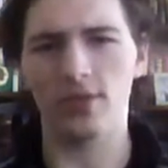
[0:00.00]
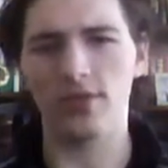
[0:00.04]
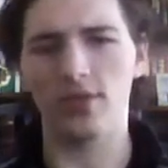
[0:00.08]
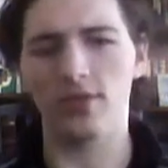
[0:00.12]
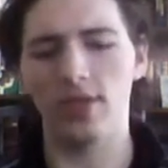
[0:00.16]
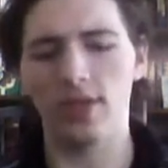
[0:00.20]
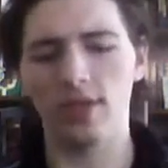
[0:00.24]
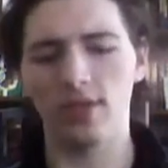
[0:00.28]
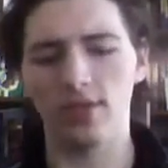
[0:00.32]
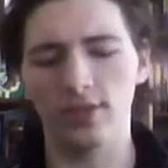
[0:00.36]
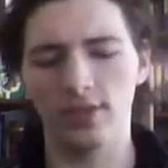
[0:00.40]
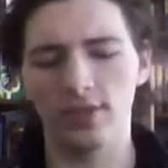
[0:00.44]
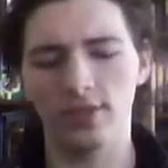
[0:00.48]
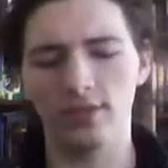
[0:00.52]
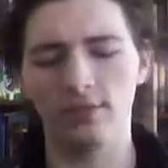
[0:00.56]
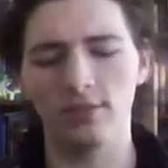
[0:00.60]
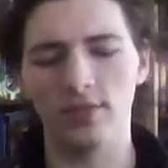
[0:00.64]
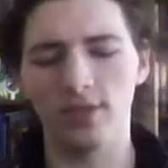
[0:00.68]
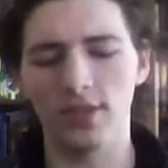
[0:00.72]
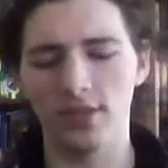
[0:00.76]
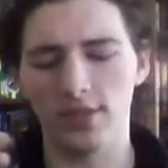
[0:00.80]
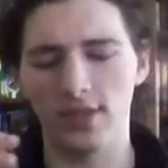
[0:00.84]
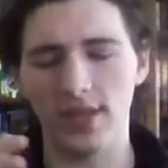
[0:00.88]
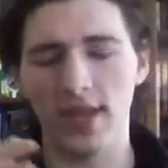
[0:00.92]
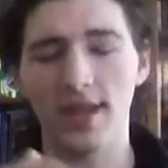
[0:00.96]
So they just
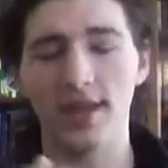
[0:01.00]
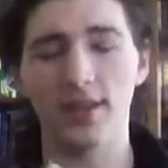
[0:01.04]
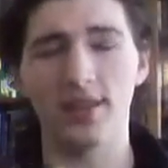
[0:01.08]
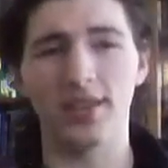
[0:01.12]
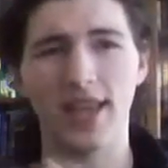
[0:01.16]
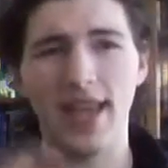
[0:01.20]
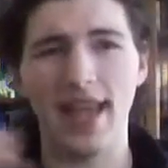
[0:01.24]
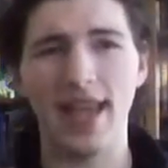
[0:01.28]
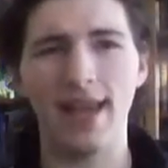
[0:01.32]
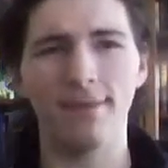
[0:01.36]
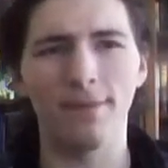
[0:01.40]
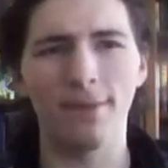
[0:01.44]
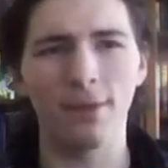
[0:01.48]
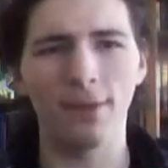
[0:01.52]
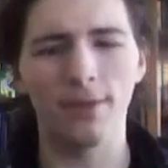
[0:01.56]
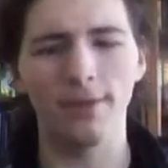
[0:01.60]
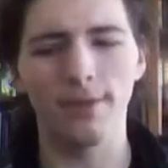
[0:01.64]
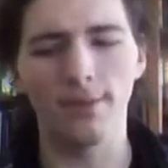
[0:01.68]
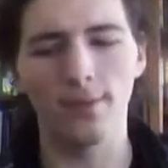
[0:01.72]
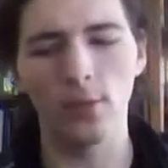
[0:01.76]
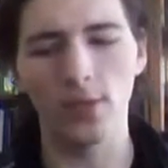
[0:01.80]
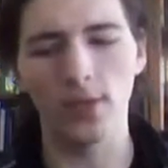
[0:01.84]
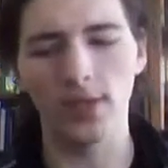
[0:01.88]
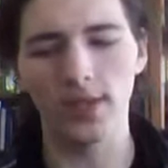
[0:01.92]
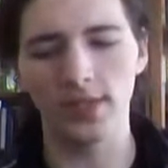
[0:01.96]
decided to have her
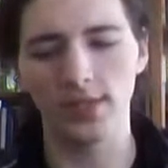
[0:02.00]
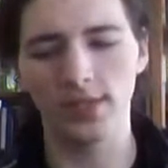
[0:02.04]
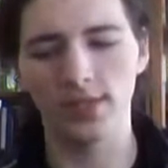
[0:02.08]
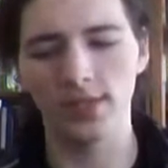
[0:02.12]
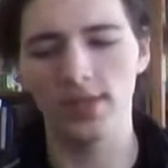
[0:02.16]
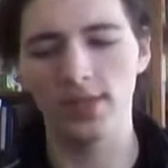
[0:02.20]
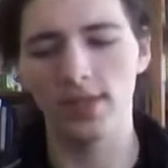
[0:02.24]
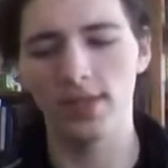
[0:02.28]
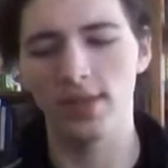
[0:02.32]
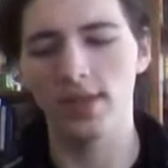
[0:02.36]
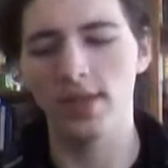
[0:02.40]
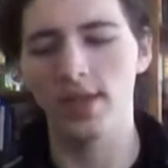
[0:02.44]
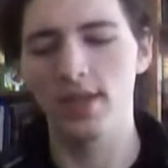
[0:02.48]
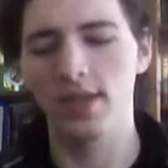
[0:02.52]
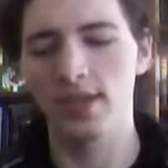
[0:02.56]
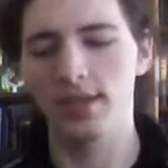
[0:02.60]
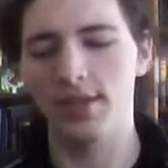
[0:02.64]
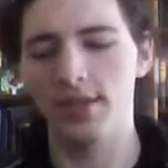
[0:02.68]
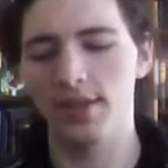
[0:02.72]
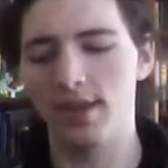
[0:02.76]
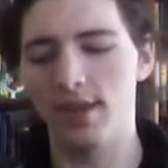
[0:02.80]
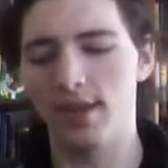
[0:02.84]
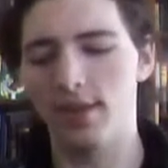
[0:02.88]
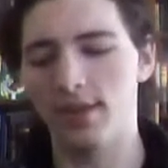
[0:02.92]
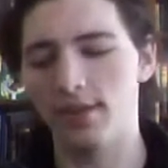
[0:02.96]
voice
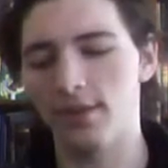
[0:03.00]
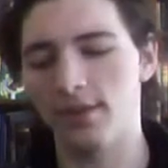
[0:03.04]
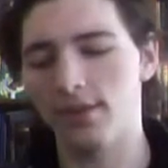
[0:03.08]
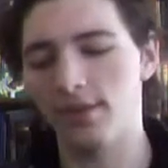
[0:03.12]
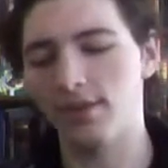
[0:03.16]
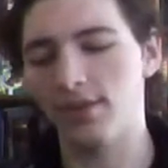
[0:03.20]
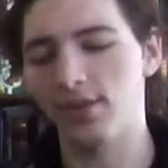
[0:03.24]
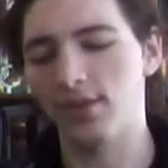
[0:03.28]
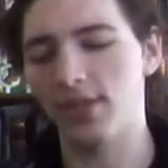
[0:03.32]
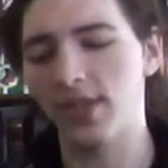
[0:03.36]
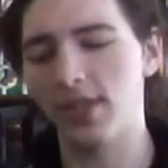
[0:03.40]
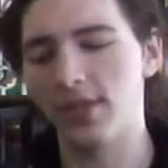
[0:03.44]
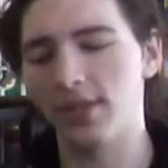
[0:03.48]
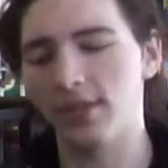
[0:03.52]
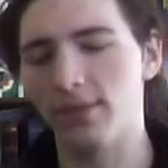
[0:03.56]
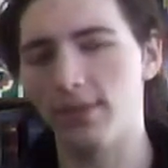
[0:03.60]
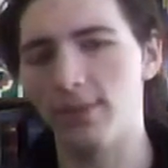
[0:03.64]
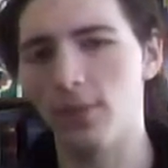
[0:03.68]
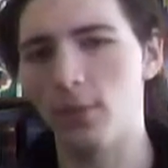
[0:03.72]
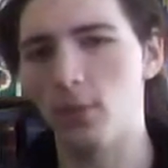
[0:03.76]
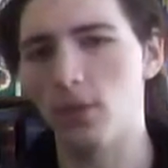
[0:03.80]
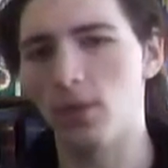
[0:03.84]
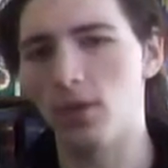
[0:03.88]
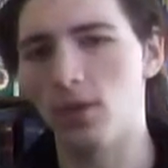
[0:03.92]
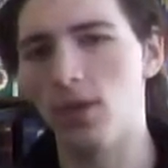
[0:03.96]
the character in season
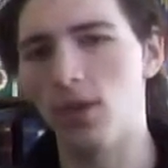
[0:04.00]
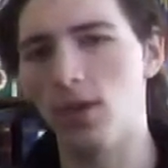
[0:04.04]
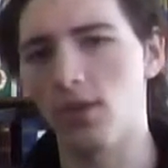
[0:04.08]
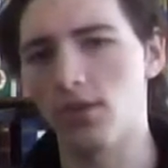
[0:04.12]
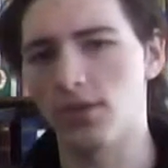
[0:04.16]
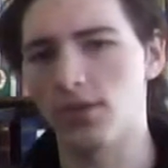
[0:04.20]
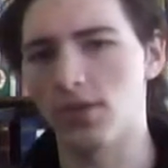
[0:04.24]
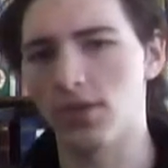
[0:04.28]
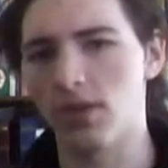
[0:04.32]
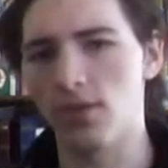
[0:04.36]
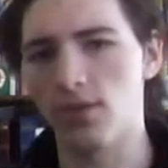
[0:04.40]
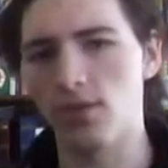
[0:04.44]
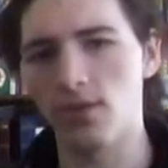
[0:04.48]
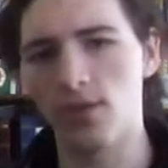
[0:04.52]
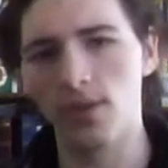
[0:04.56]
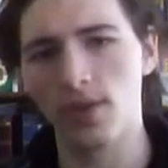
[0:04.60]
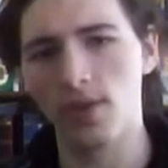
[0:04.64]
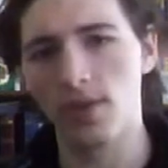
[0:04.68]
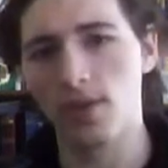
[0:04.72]
4 also.